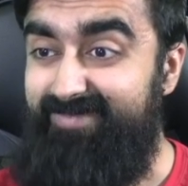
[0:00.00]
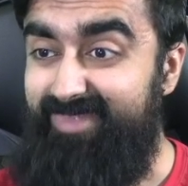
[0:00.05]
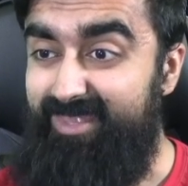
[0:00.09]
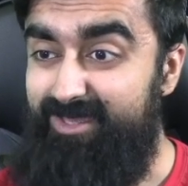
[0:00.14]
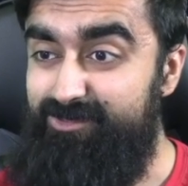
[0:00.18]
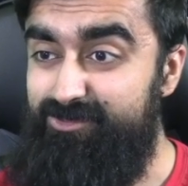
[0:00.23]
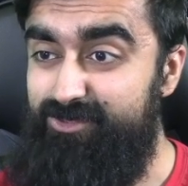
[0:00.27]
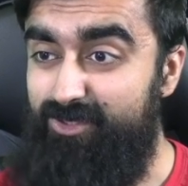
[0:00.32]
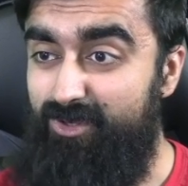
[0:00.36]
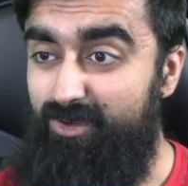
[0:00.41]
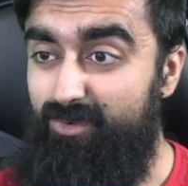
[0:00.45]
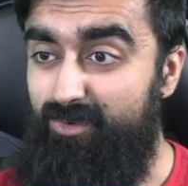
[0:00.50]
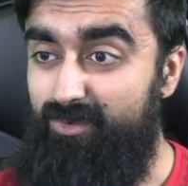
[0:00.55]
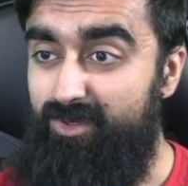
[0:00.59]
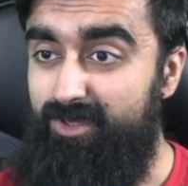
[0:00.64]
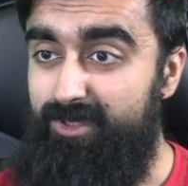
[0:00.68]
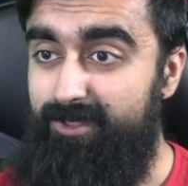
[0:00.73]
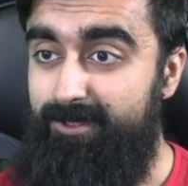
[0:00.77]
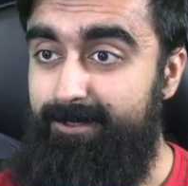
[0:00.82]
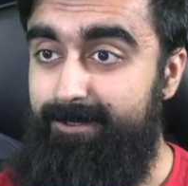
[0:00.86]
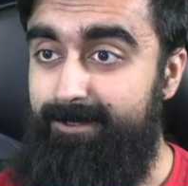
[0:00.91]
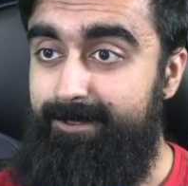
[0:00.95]
So,
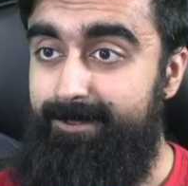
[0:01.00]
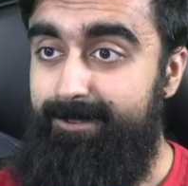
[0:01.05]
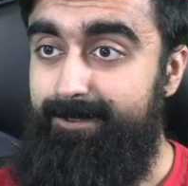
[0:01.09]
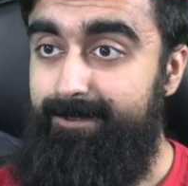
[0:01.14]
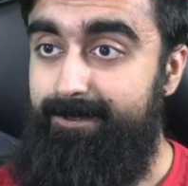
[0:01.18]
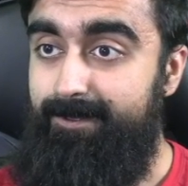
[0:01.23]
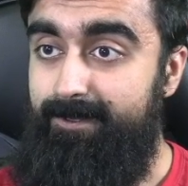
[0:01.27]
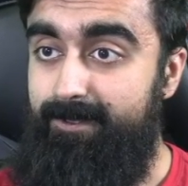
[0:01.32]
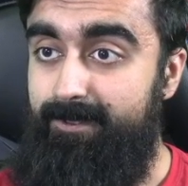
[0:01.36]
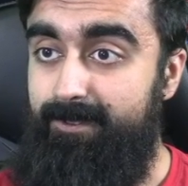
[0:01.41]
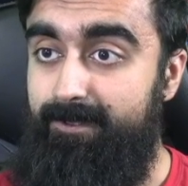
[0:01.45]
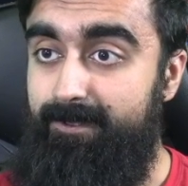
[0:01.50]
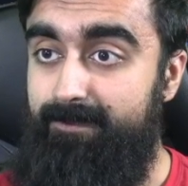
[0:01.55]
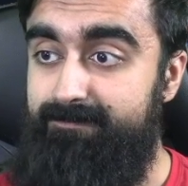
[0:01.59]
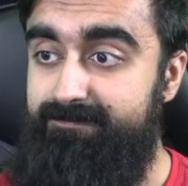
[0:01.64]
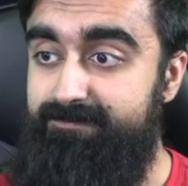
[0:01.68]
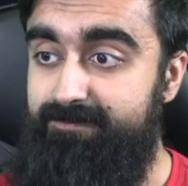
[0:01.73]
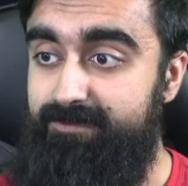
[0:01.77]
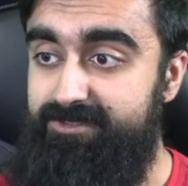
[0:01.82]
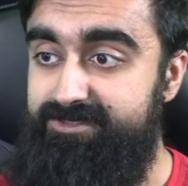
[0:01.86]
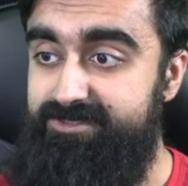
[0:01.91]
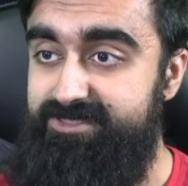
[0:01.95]

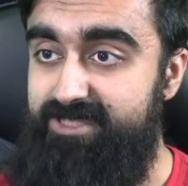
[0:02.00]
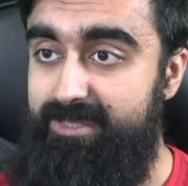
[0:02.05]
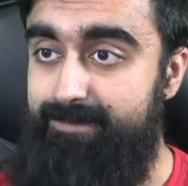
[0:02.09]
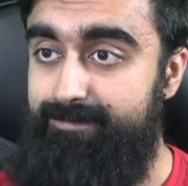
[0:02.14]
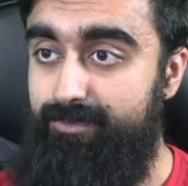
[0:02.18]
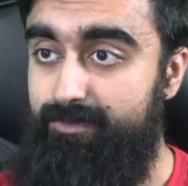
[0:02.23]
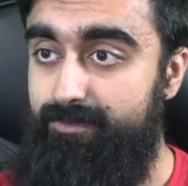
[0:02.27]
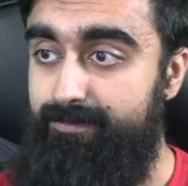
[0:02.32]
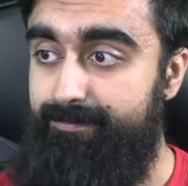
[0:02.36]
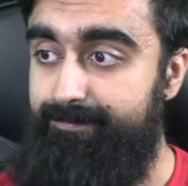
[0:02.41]
for example,